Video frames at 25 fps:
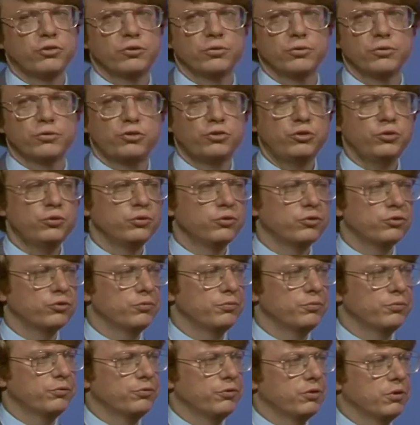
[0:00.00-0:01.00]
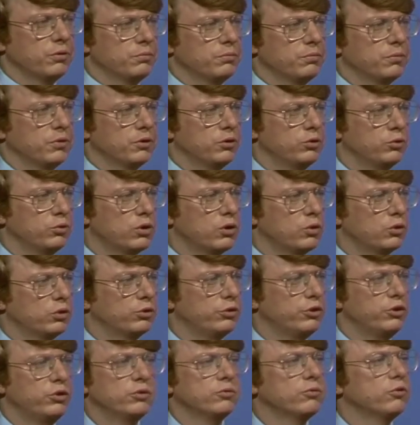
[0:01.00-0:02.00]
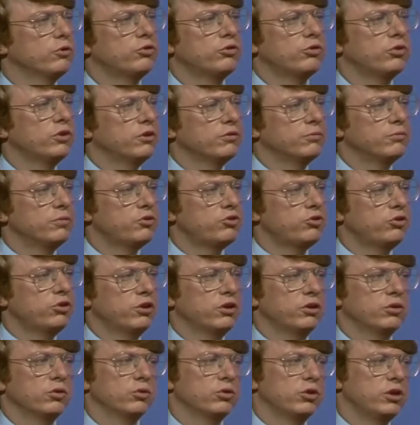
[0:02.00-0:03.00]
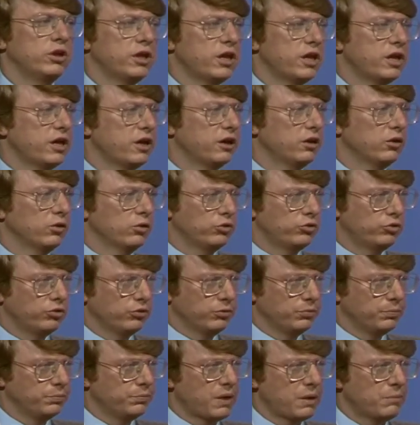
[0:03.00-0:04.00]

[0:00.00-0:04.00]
uh, students from, from uh, who go to the University of Michigan or to Yale or to